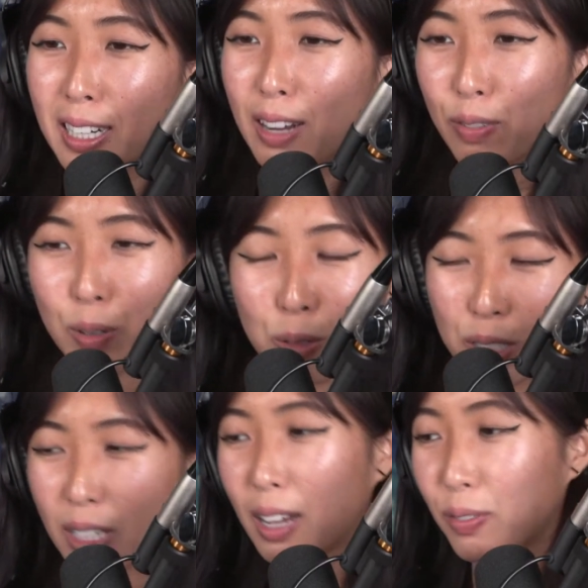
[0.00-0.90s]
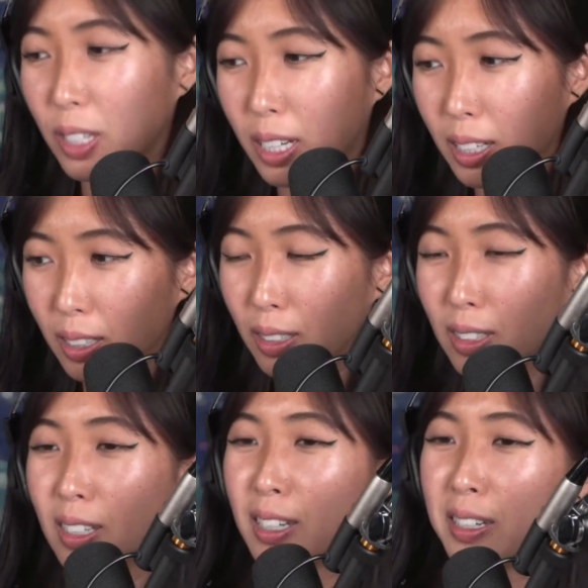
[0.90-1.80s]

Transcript: Everyone's having kids.